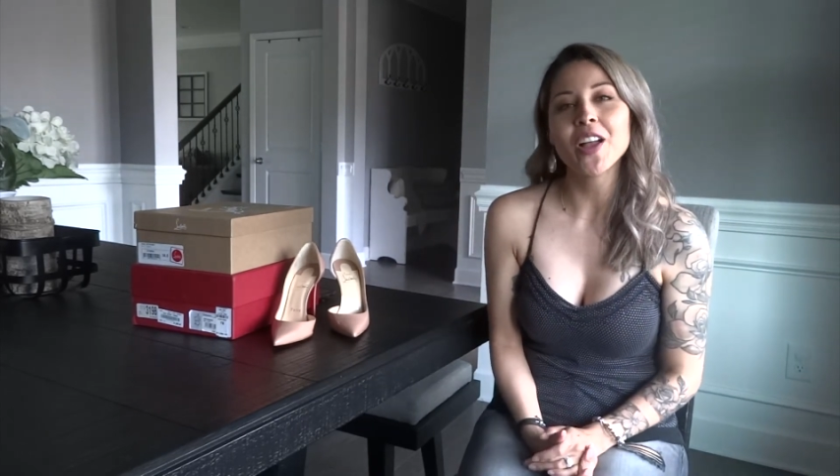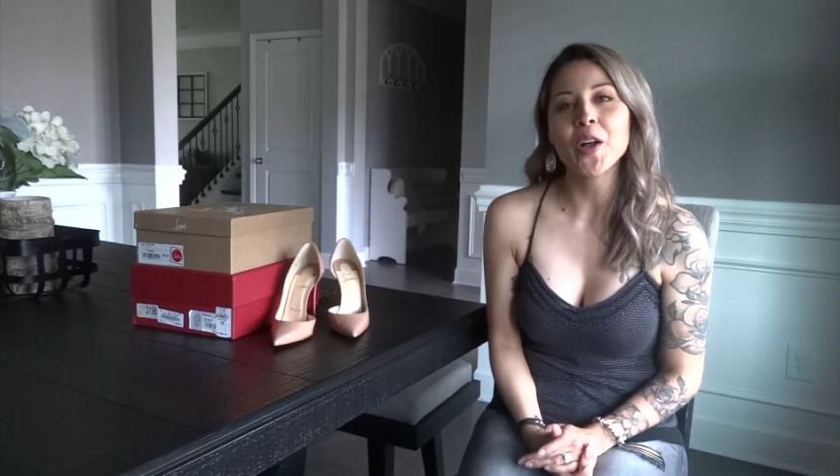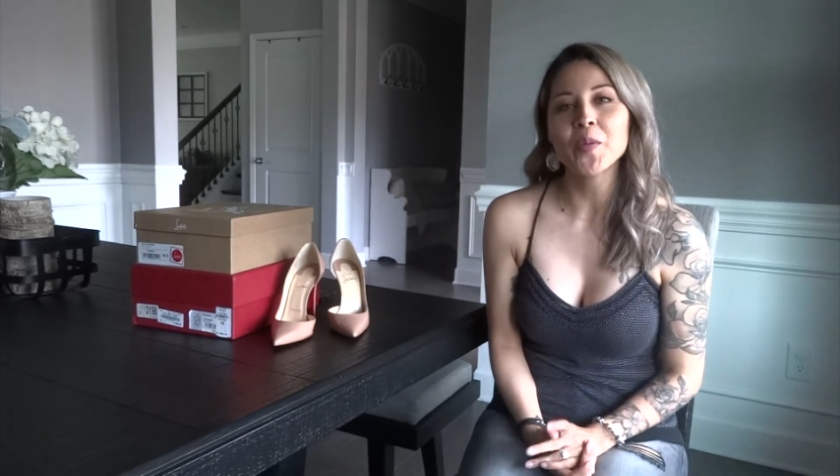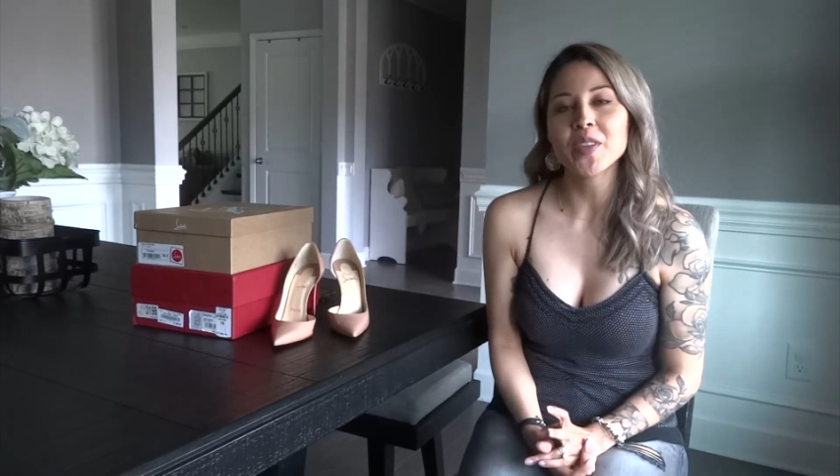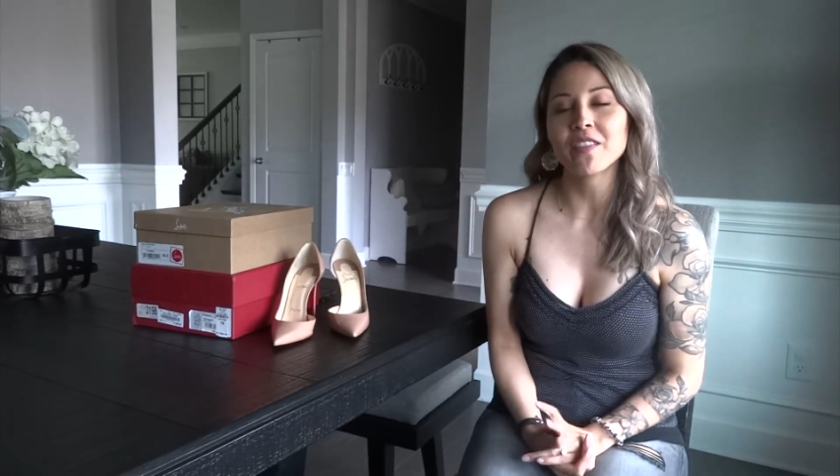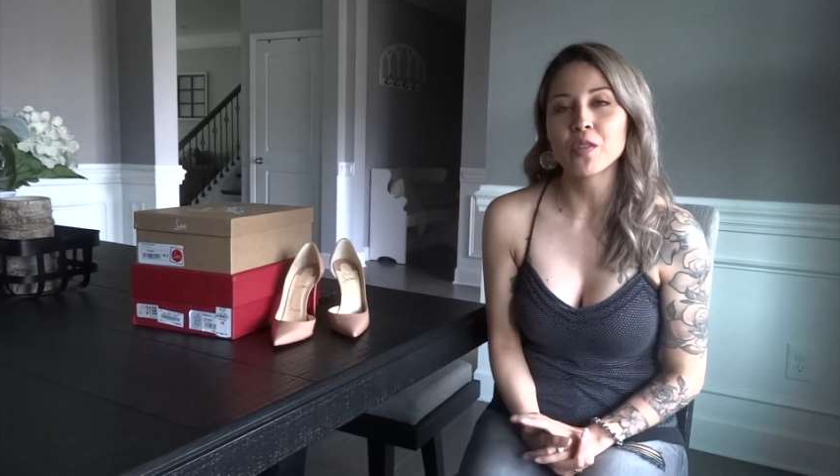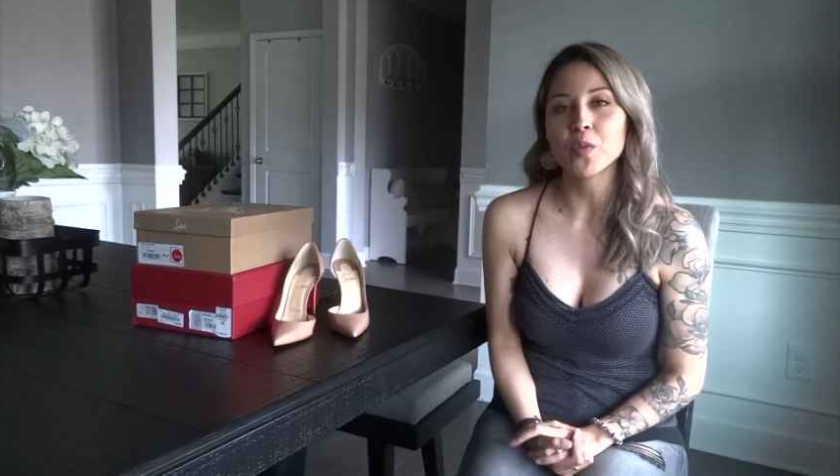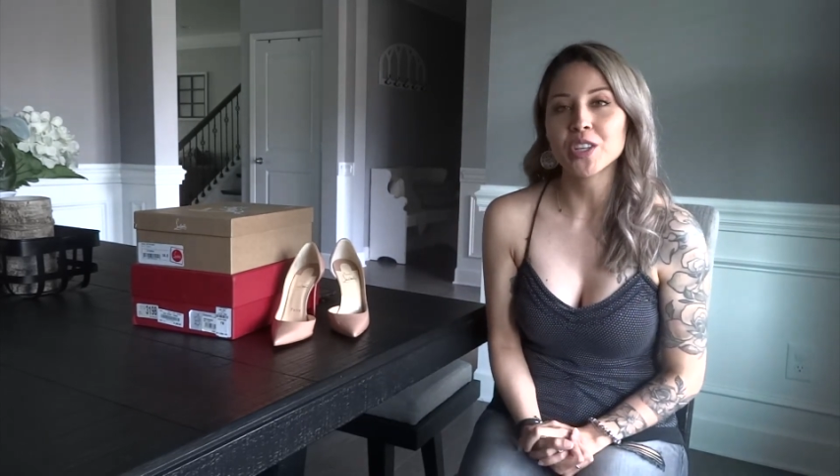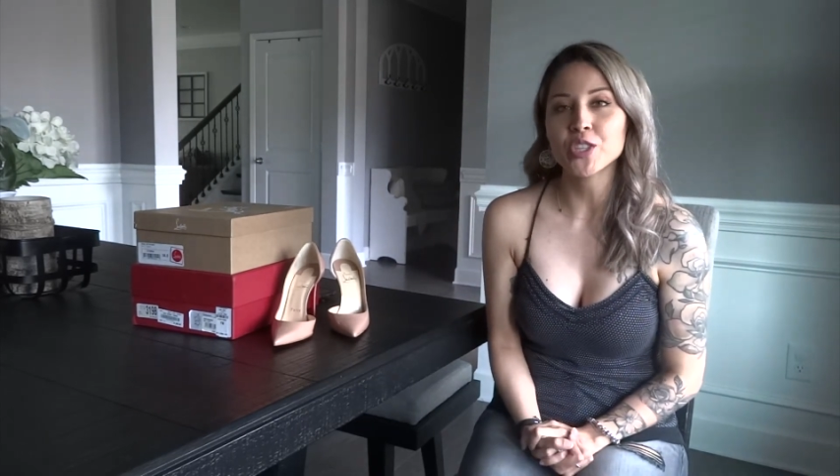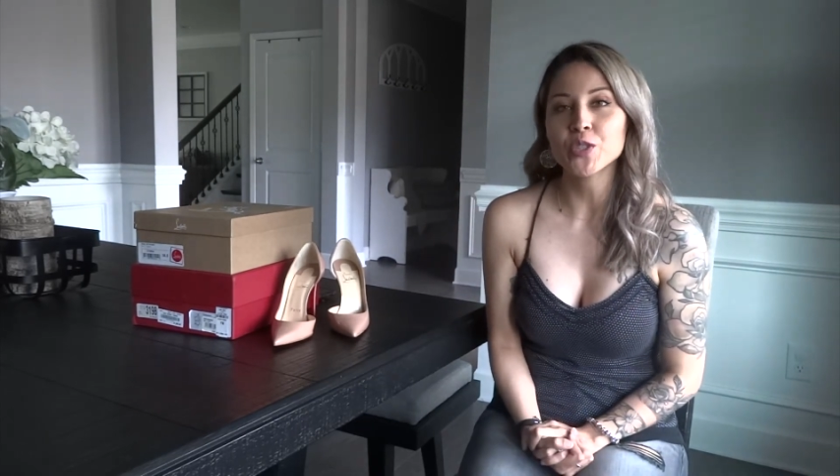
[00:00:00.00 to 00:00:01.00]
I hope that
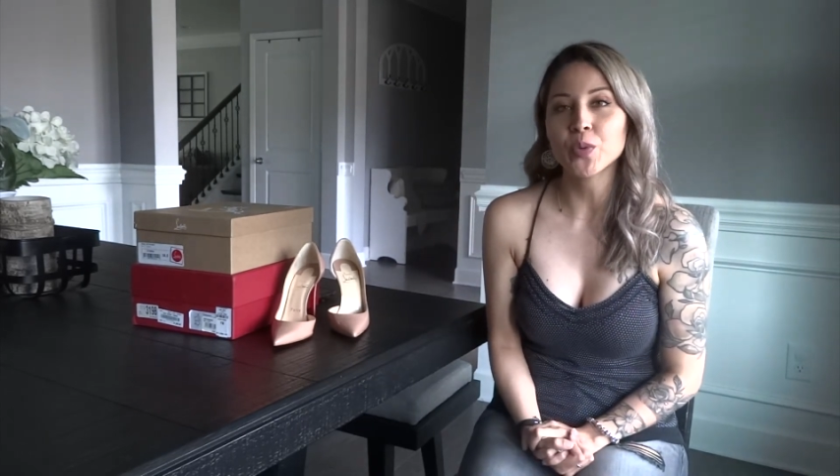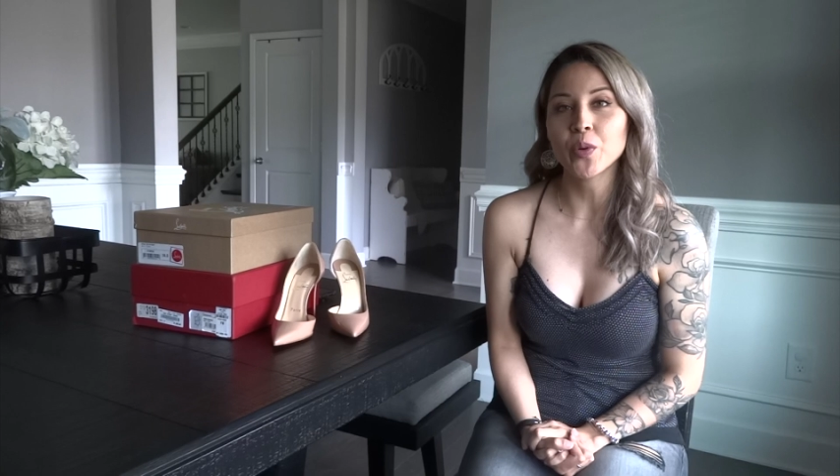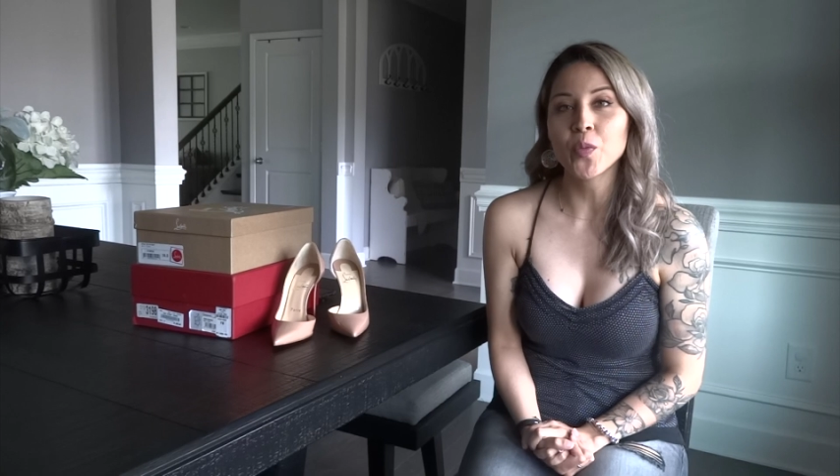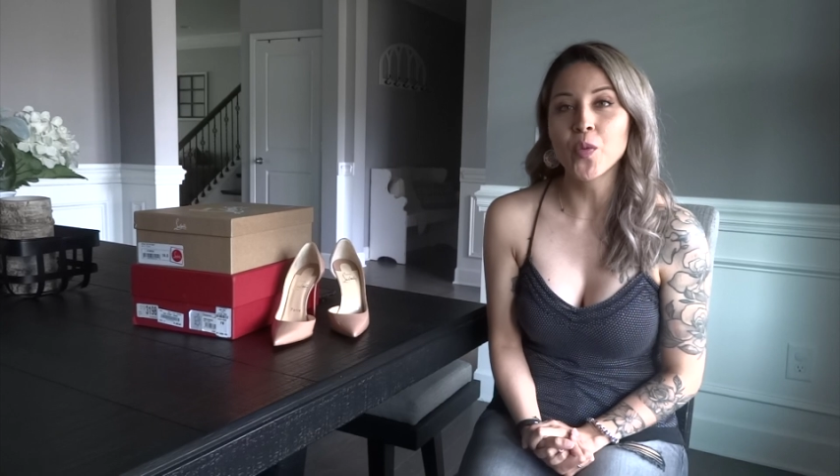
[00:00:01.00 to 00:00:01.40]
everyone is doing